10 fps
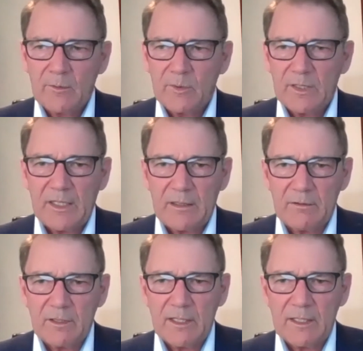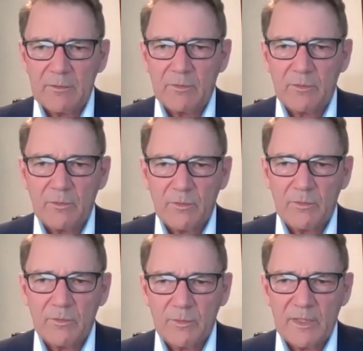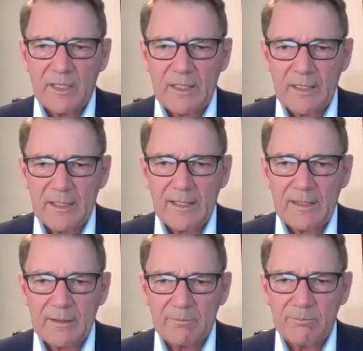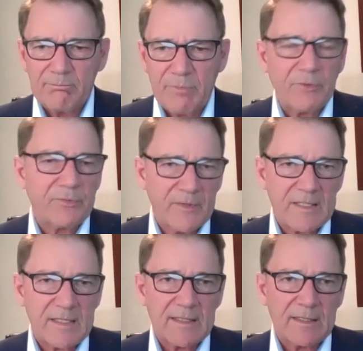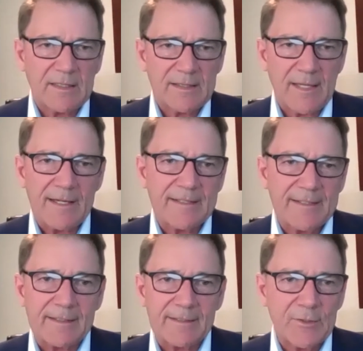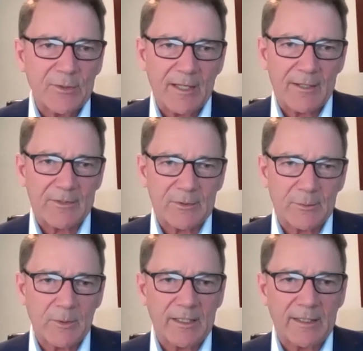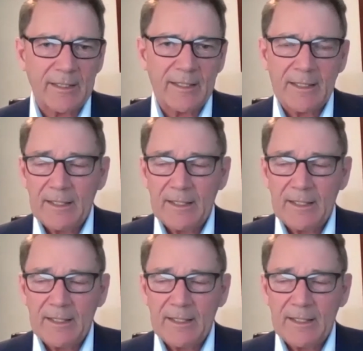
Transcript: We both visited the site in 2001,